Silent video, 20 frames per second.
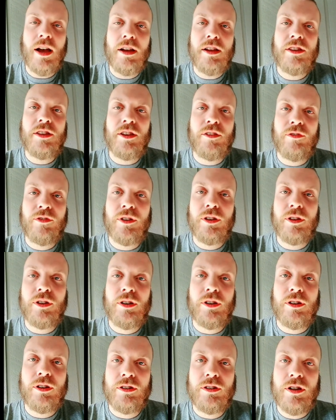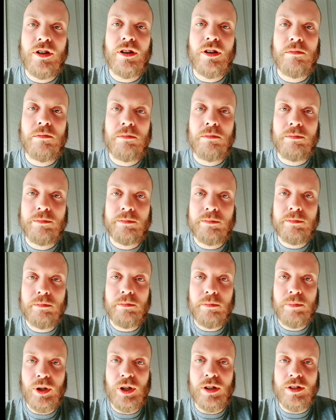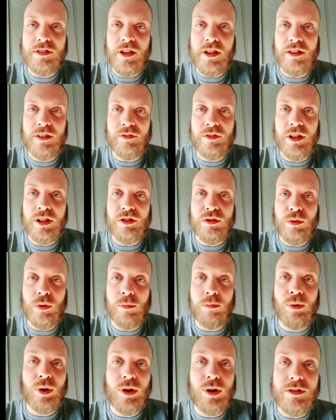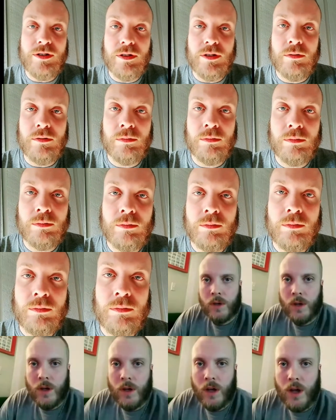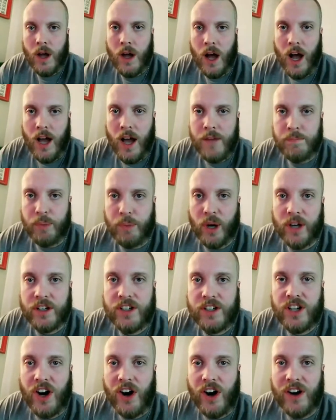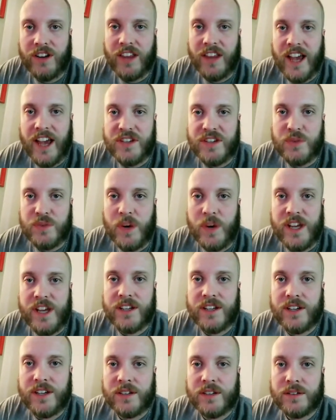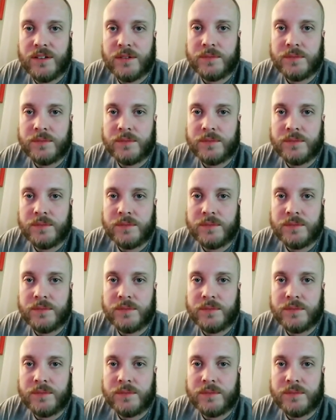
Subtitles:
I get that feeling all the time because I live next to a prison. I bought a car last week.